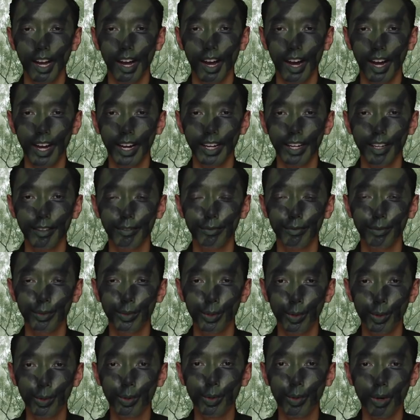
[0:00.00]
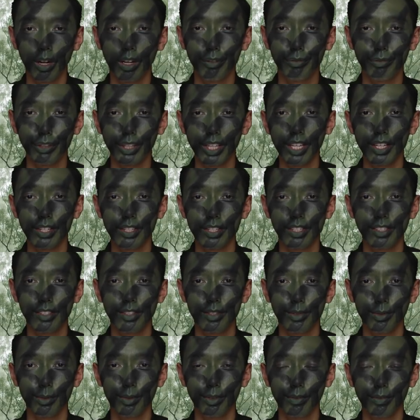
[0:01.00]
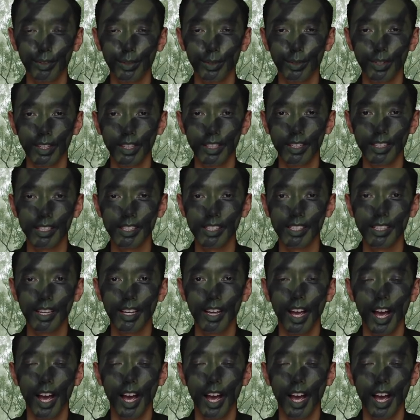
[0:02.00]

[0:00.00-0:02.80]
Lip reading: I have no qualifications to review this.